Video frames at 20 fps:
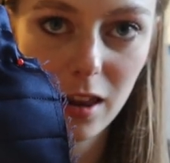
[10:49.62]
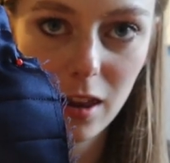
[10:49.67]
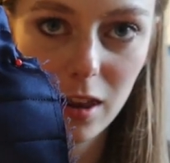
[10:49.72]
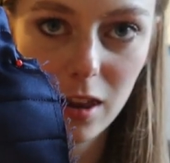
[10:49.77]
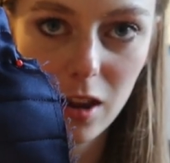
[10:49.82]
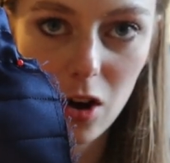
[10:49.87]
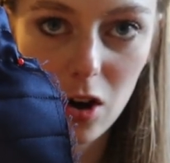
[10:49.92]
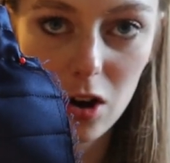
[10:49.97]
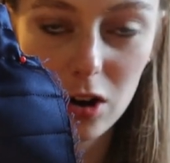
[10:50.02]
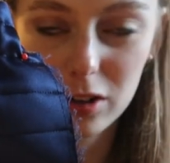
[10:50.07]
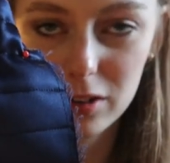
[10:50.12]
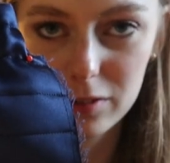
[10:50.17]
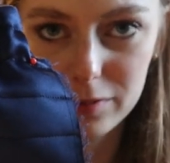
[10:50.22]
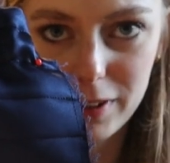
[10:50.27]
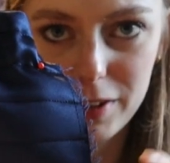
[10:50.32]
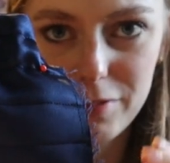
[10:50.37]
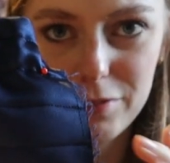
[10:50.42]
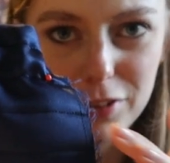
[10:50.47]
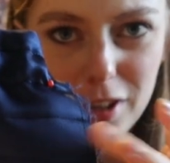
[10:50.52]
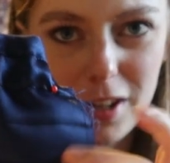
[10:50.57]
along.
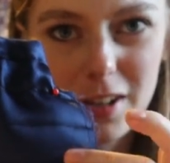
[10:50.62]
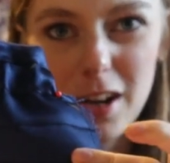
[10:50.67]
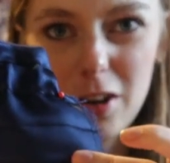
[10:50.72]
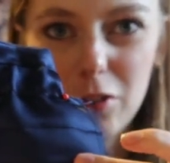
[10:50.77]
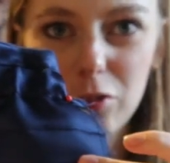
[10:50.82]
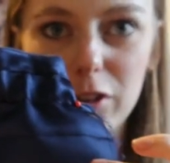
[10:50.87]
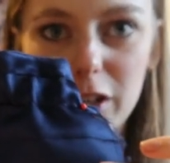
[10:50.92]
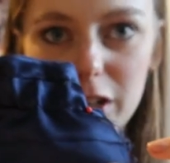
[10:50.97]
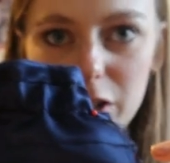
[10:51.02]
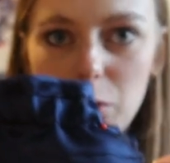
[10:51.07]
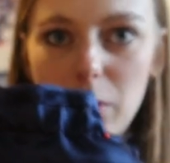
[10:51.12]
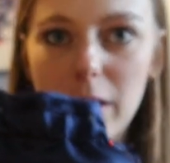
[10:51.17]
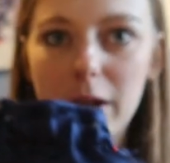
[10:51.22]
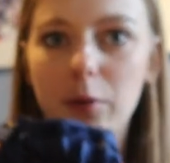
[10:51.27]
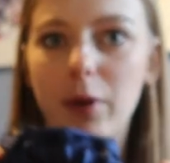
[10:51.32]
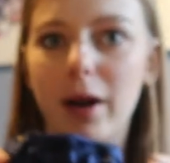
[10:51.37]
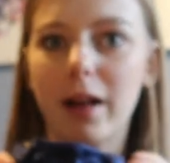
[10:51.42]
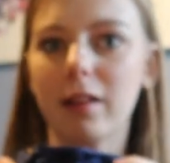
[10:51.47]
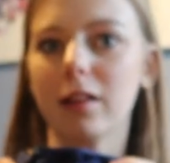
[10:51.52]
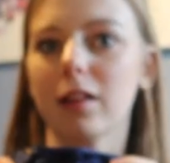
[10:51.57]
They've turned out really
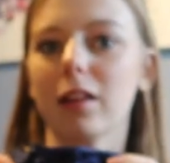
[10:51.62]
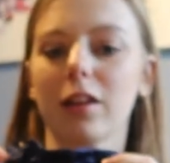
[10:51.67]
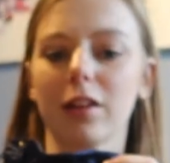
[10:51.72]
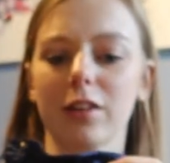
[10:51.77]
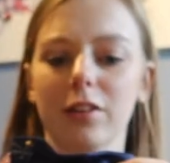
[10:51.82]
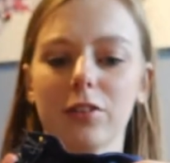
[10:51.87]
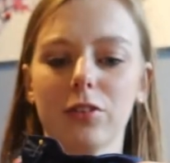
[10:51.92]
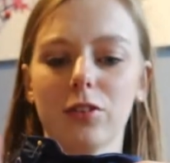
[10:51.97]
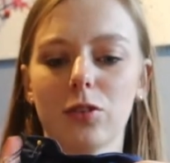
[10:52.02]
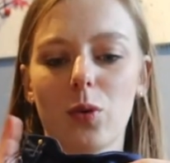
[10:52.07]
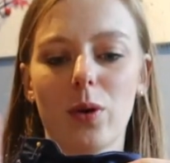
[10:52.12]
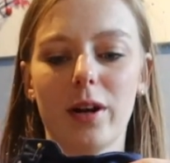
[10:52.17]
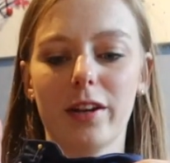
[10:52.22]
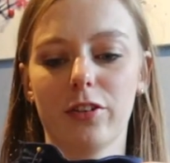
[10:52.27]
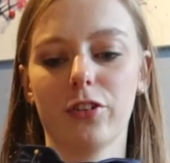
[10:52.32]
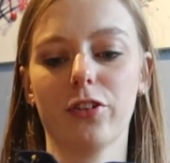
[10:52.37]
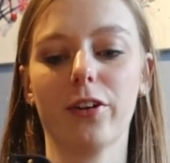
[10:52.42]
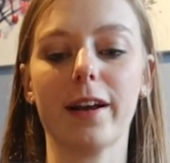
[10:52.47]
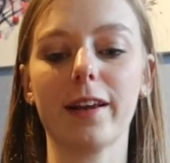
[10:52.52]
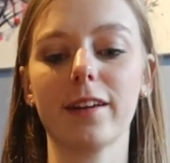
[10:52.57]
quite well and quite
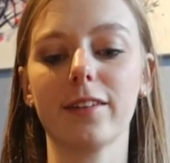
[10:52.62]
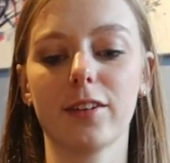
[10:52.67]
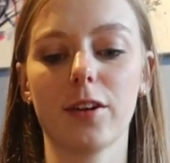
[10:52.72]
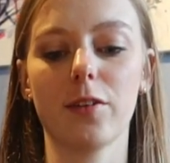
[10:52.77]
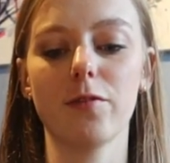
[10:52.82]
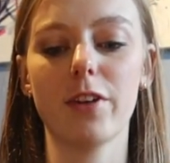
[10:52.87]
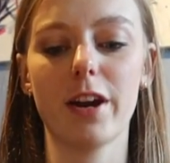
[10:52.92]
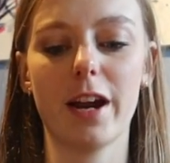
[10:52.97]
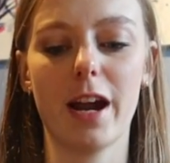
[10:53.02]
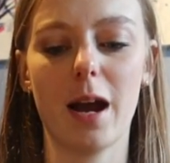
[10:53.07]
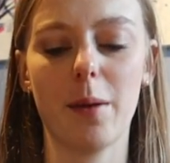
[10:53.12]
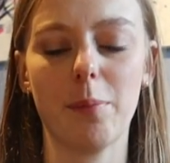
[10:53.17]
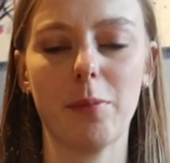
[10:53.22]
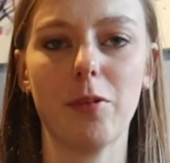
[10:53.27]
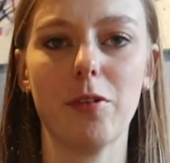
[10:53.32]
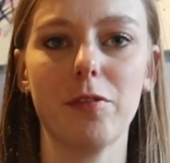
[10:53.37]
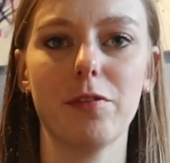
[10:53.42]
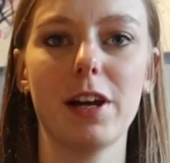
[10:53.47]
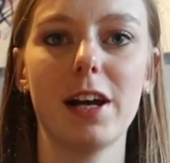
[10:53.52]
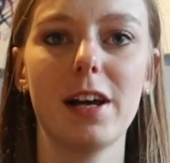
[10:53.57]
straight, so I'm very
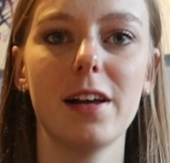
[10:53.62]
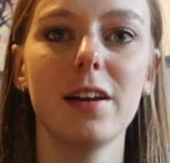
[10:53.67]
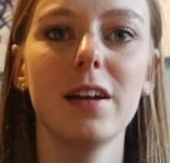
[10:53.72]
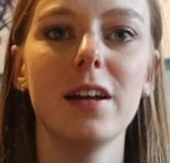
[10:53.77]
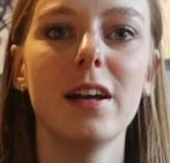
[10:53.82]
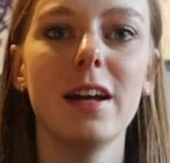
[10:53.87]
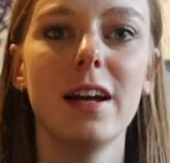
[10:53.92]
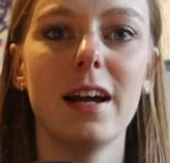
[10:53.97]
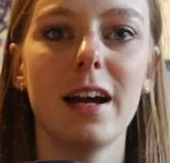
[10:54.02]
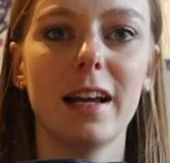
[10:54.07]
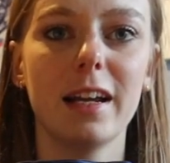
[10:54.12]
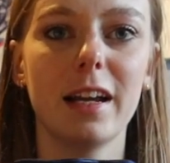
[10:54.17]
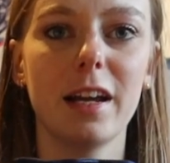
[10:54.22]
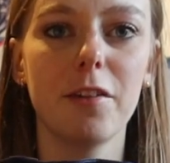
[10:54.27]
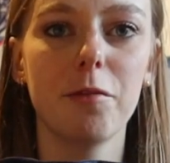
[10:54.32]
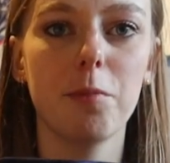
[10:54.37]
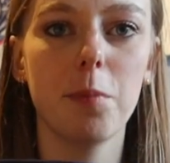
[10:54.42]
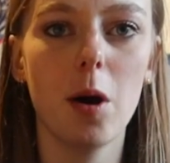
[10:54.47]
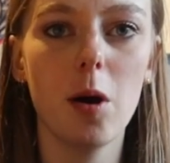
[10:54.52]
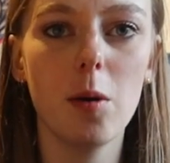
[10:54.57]
happy with that. And I
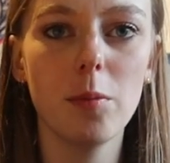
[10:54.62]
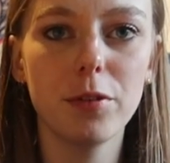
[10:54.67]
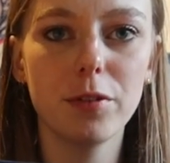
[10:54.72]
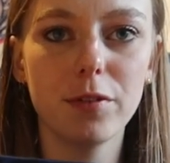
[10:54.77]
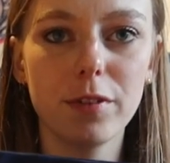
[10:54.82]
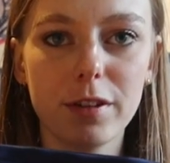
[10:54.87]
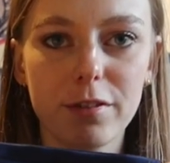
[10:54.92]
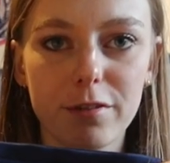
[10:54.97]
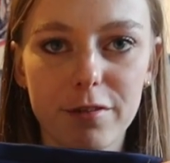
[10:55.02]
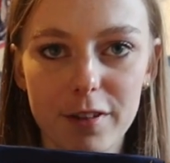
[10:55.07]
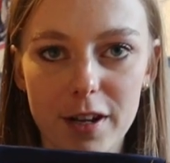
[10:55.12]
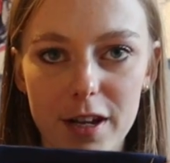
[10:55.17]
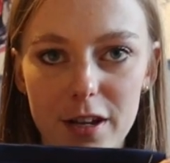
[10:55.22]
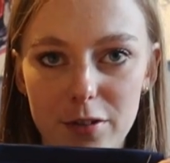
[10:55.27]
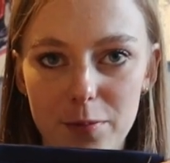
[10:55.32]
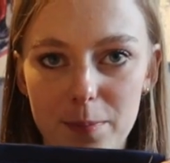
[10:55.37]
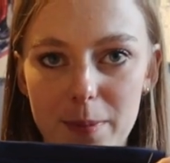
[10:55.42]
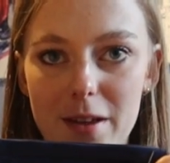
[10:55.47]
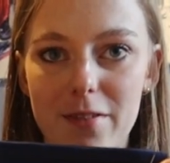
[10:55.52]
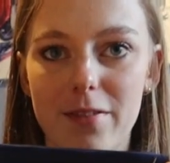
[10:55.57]
have popped the
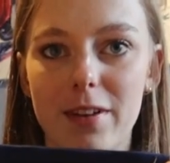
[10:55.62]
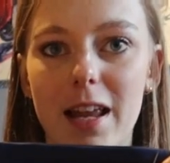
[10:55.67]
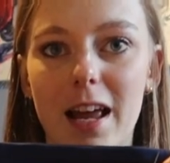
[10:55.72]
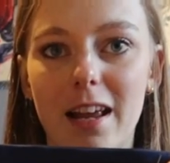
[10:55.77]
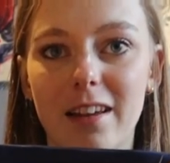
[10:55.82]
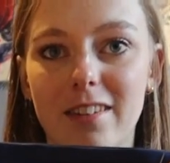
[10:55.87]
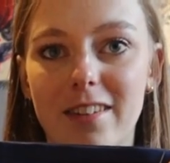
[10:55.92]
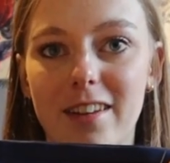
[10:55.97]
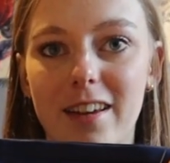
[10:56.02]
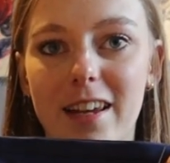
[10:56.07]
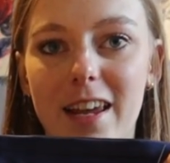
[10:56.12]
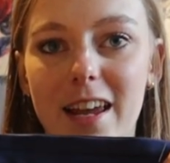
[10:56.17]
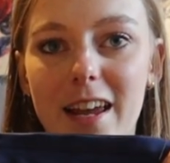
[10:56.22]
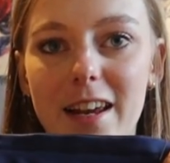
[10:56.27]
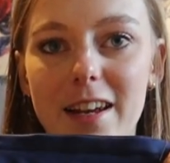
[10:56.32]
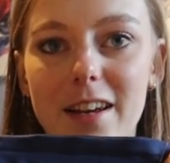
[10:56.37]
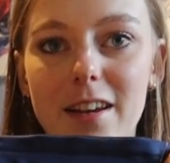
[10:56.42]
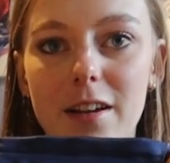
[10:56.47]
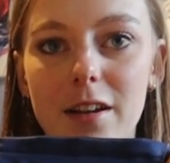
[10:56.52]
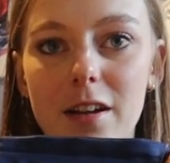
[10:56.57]
first bit of elastic
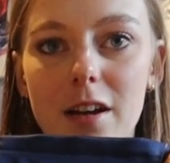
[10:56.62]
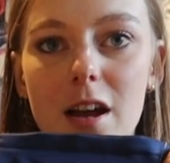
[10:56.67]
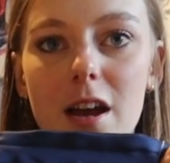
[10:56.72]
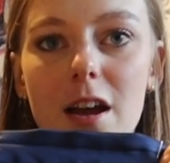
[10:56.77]
in.